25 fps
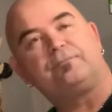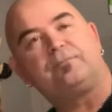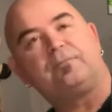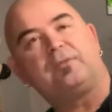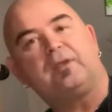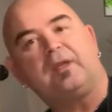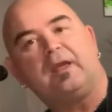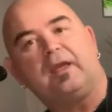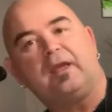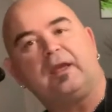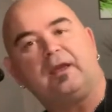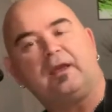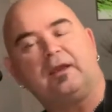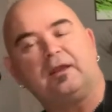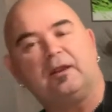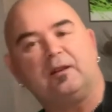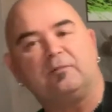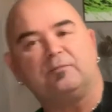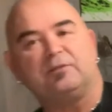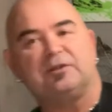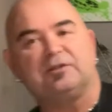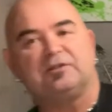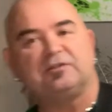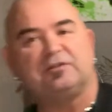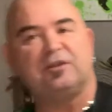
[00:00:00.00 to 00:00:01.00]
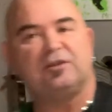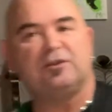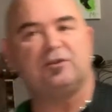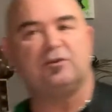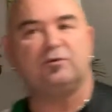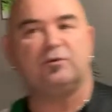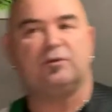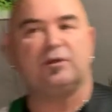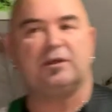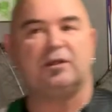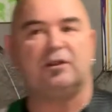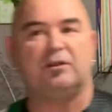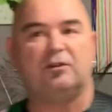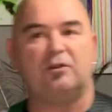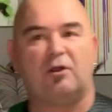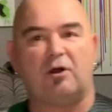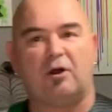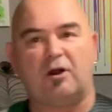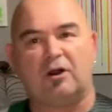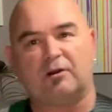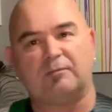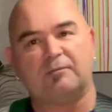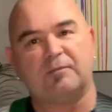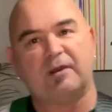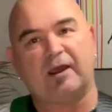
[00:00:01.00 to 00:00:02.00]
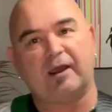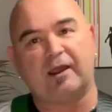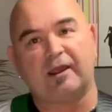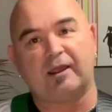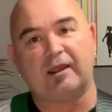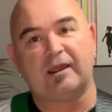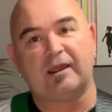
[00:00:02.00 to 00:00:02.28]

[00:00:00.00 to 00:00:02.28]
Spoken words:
And I'm continuing along my